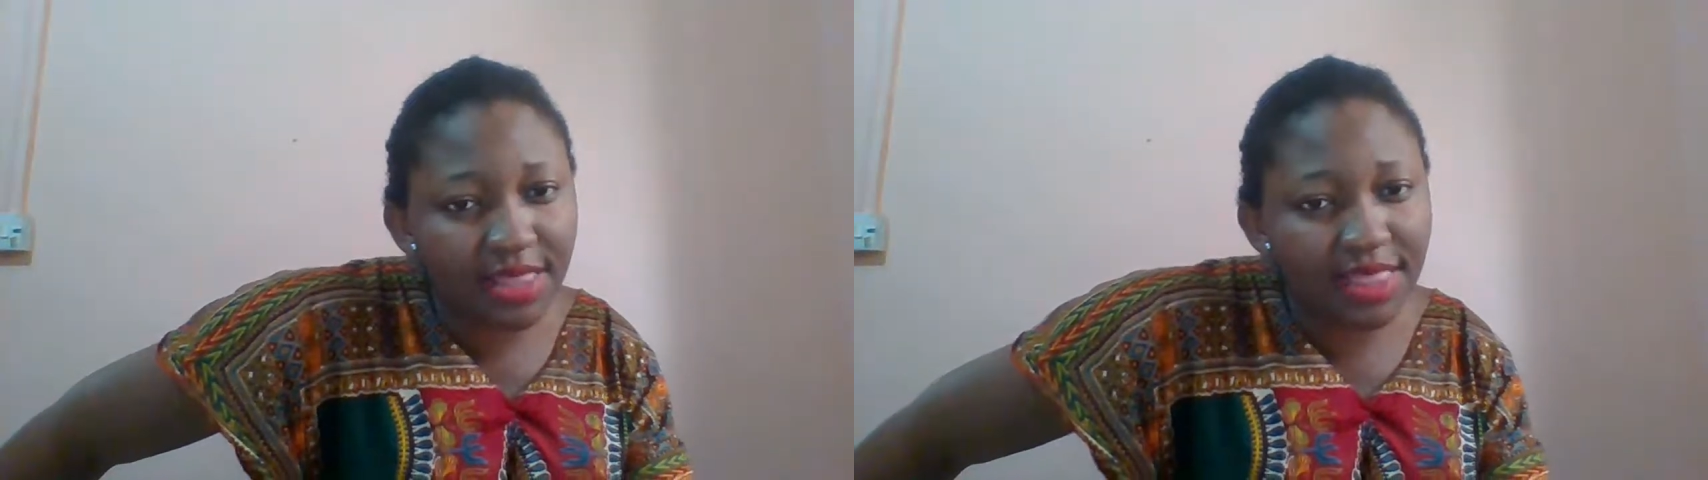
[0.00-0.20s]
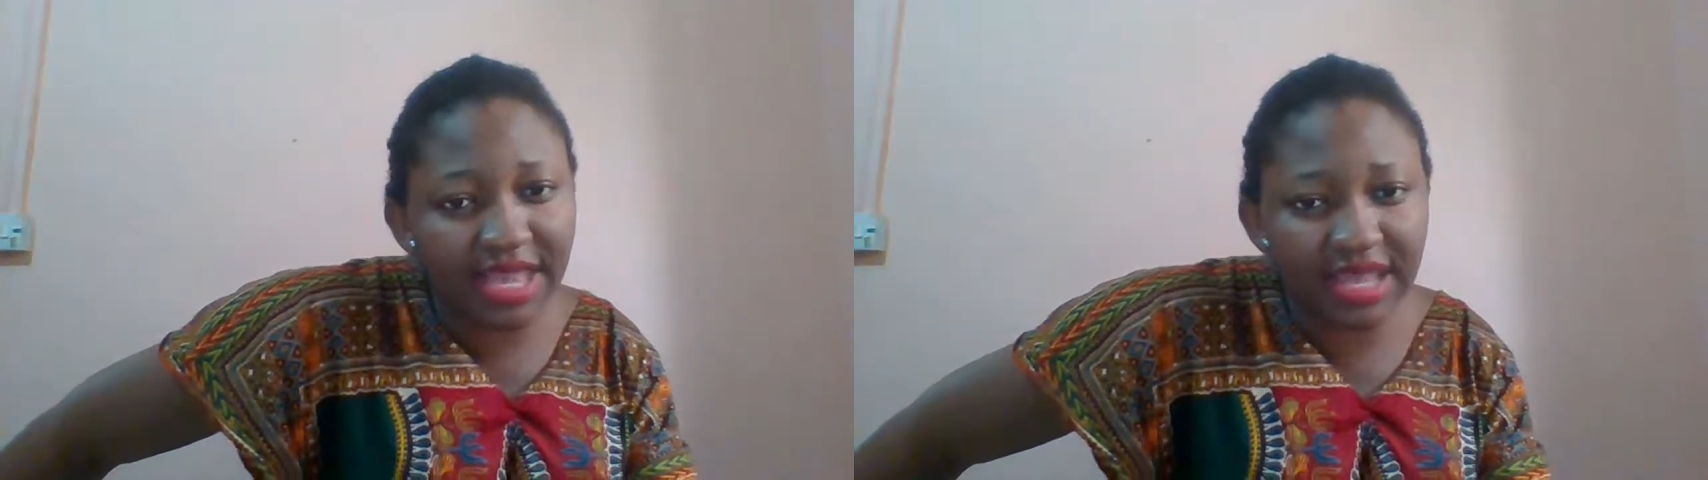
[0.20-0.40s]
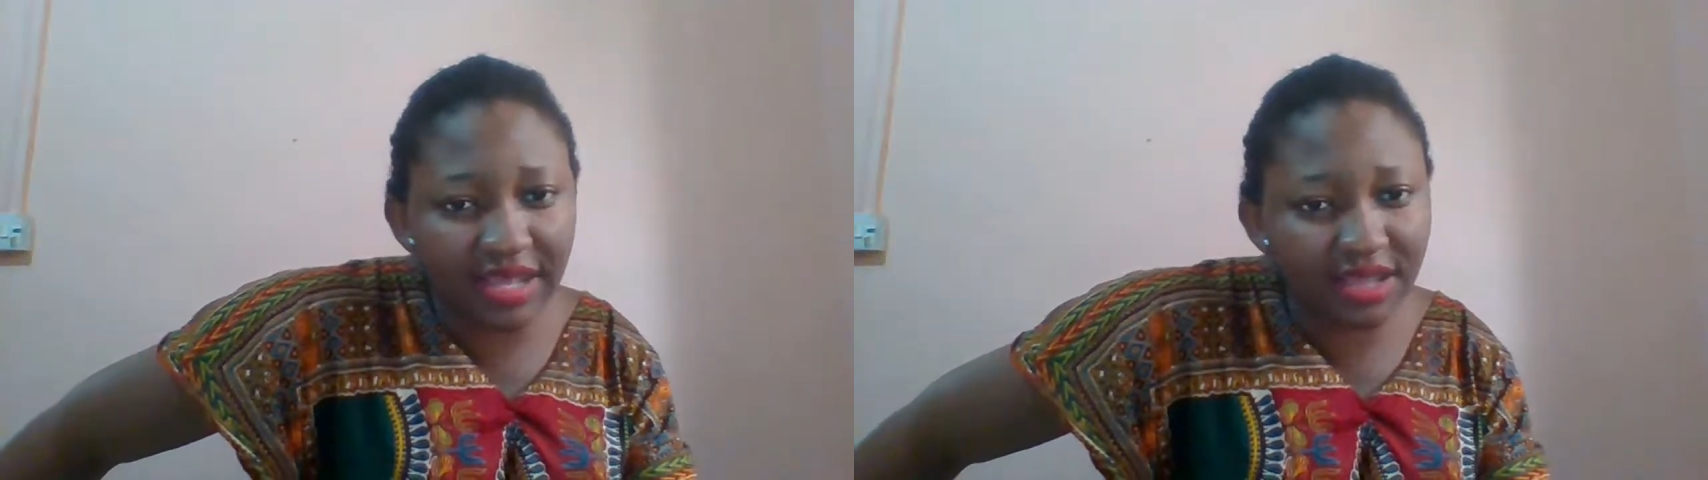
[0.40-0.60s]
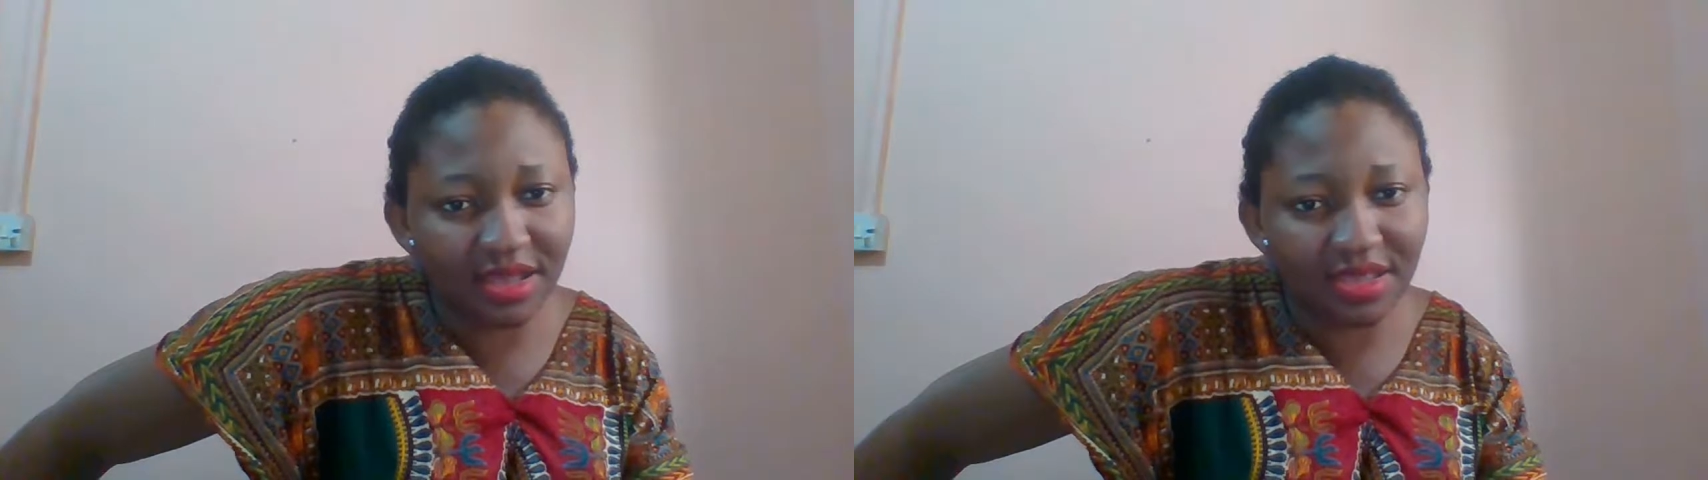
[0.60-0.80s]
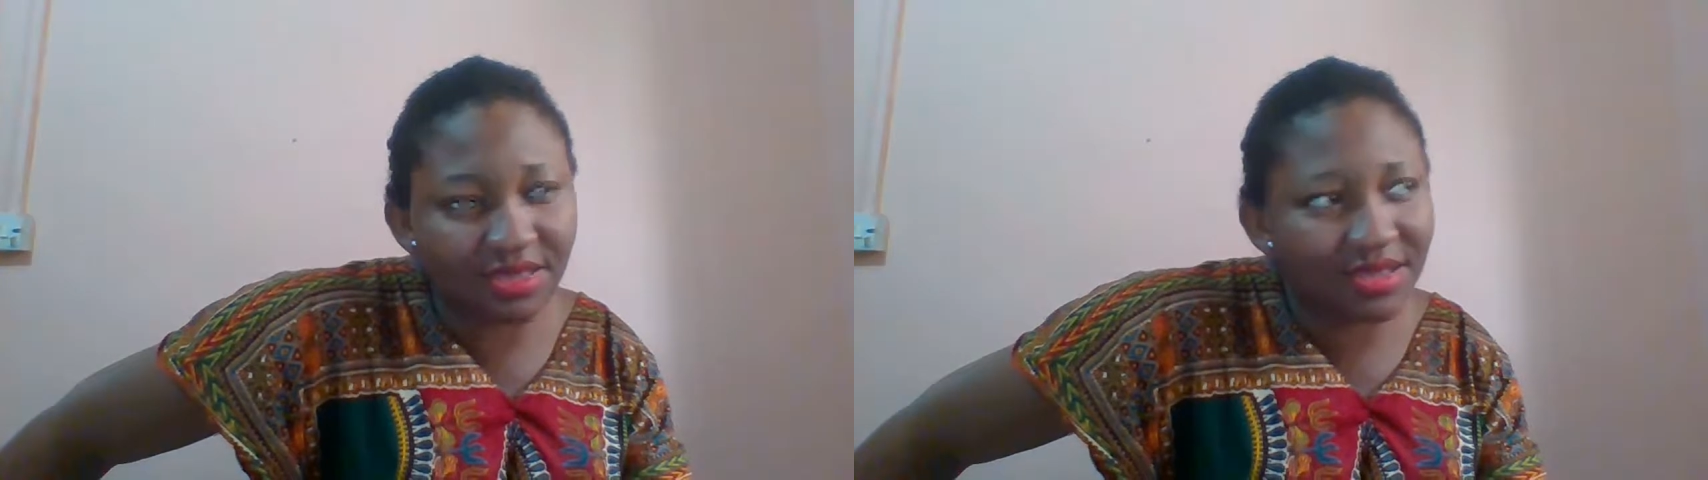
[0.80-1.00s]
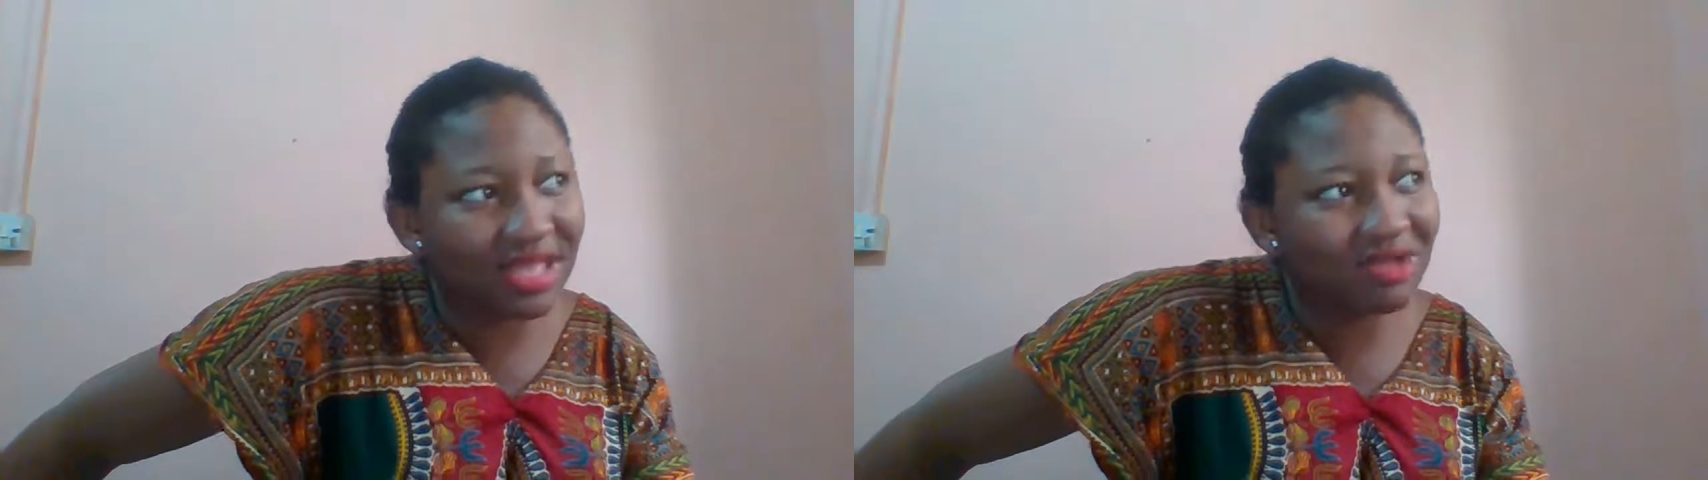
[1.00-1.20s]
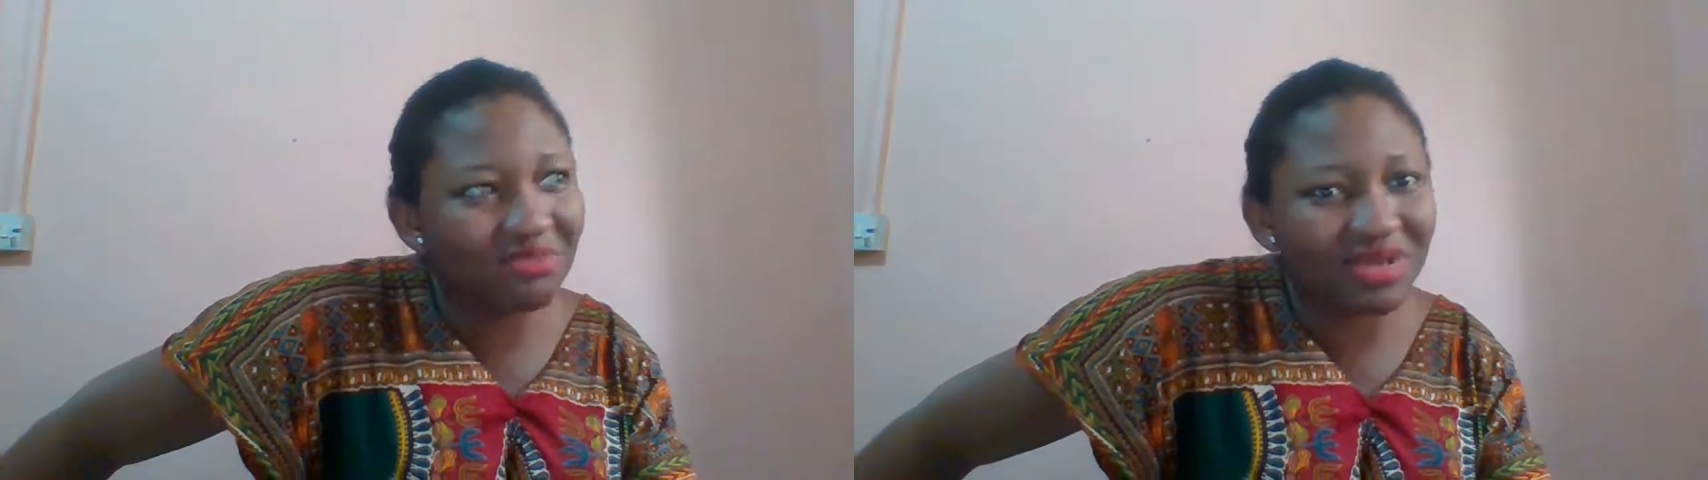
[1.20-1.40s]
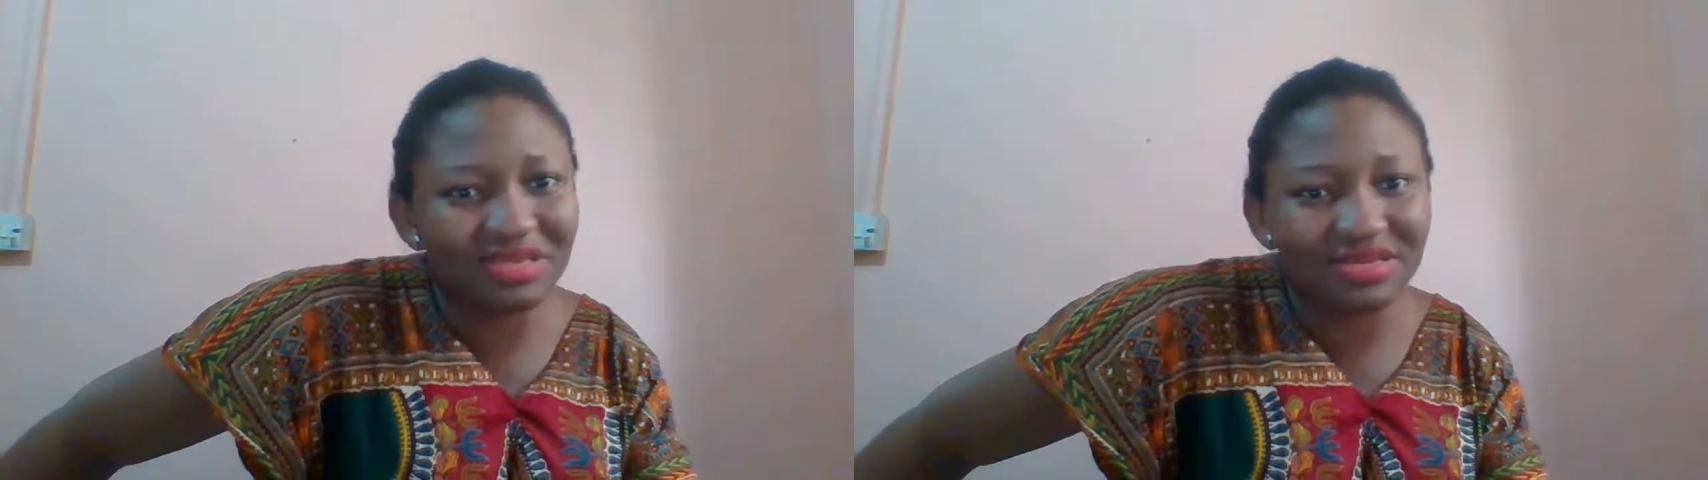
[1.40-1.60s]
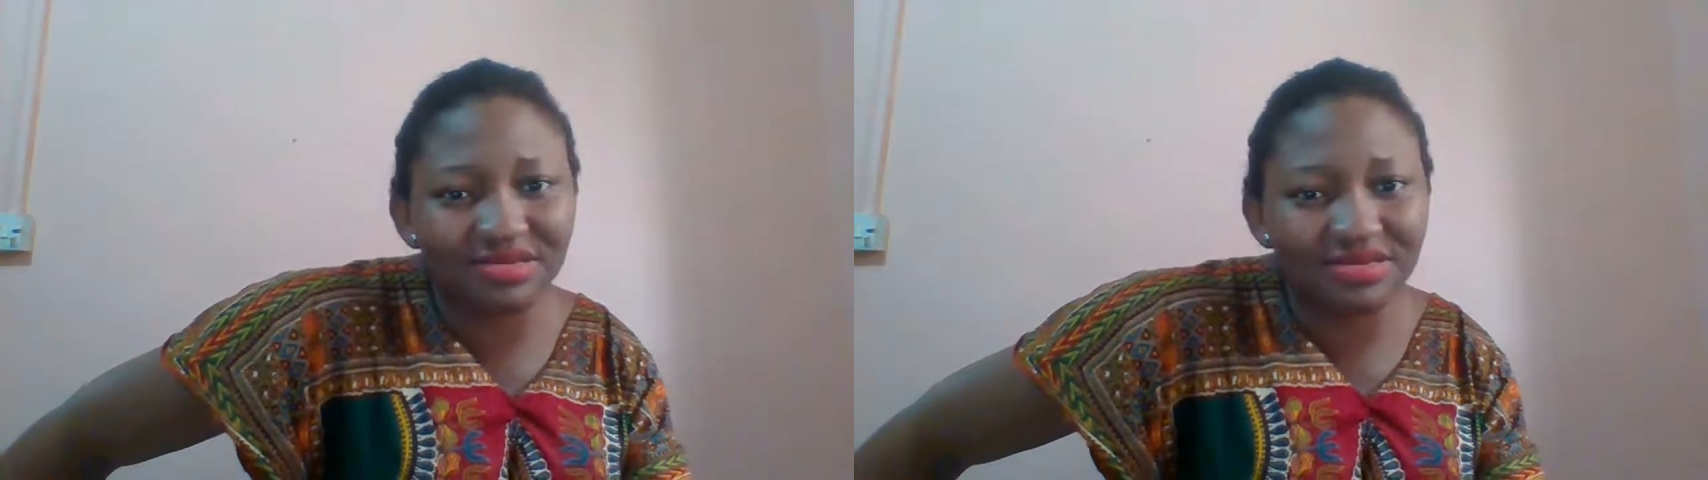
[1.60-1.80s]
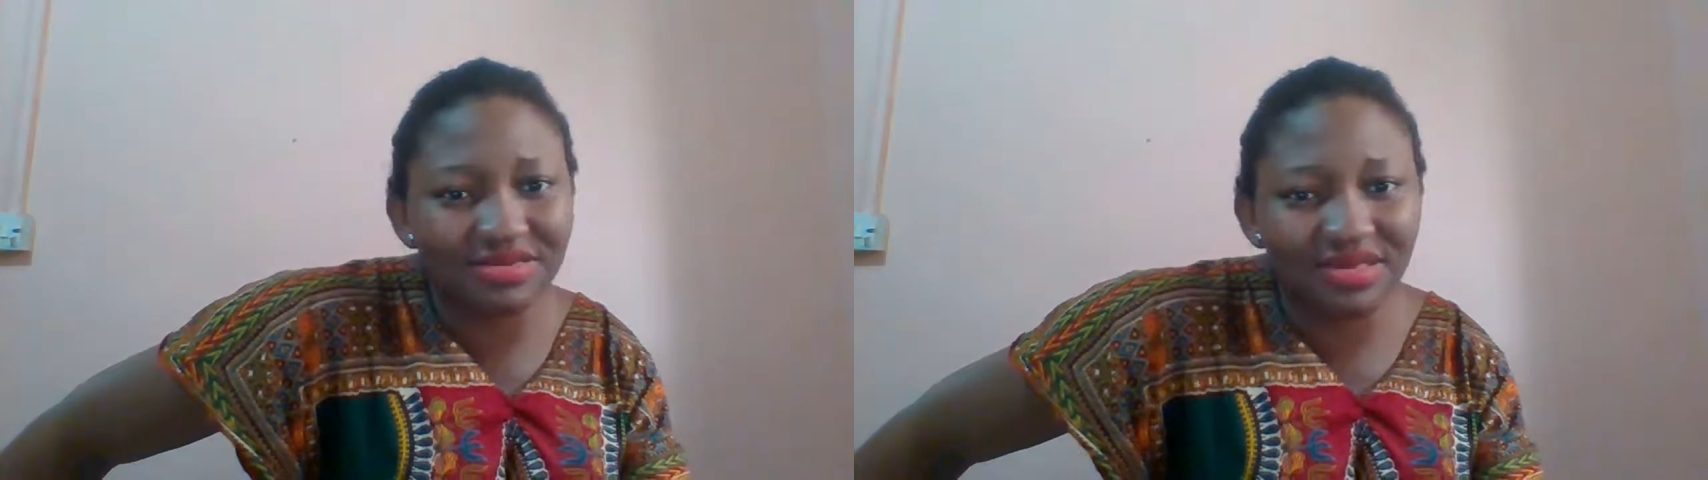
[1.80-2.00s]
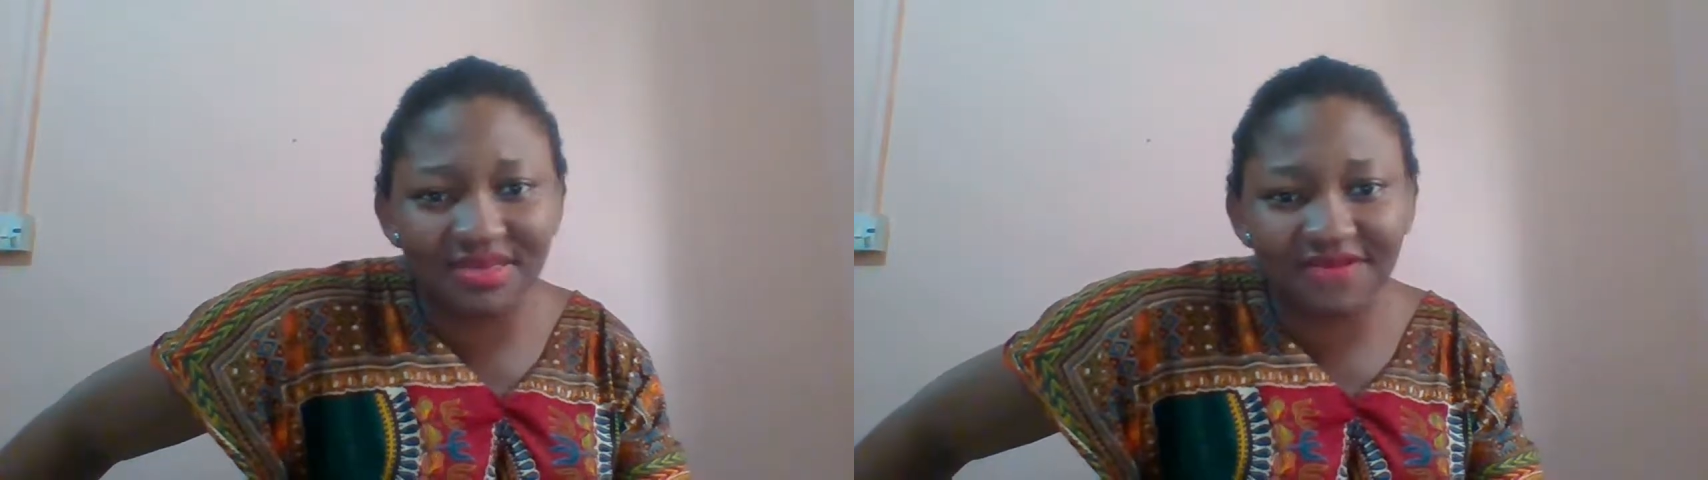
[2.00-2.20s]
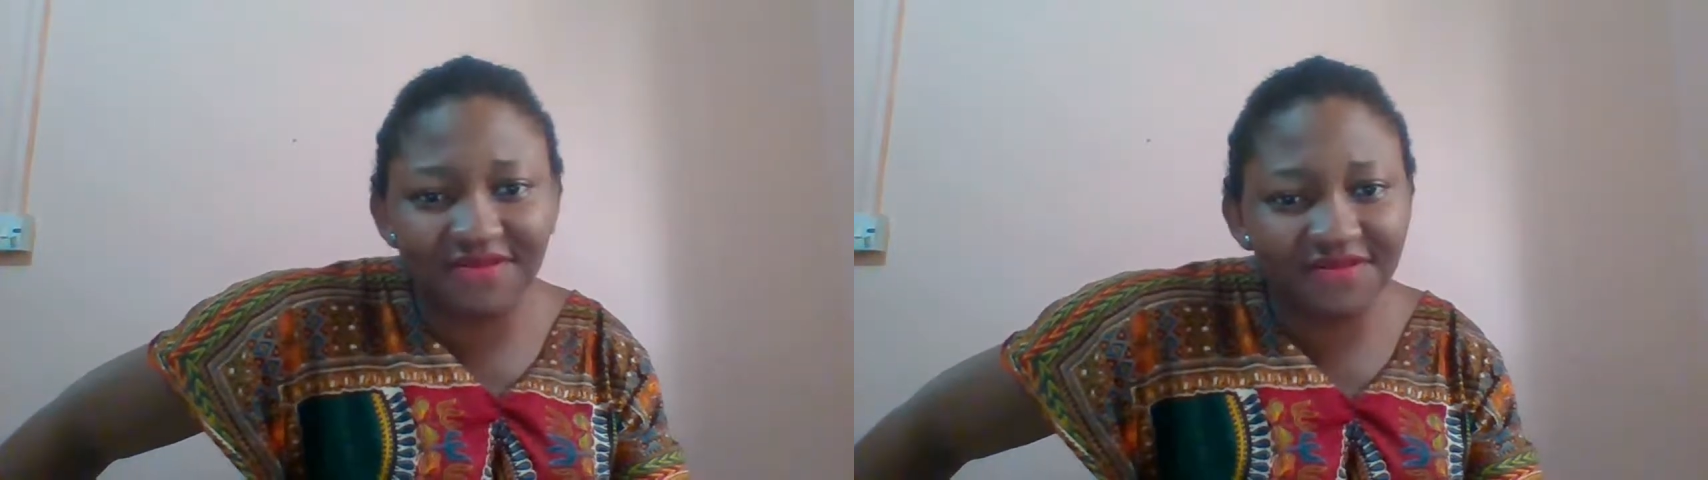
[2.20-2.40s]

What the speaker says: Like you can't come and kill yourself.